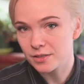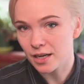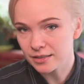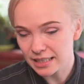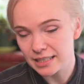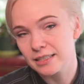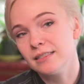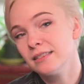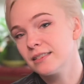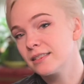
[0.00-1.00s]
stock
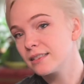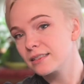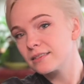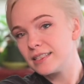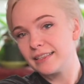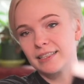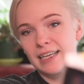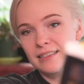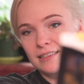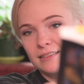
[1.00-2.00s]
is, take a
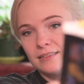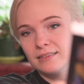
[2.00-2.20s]
guess,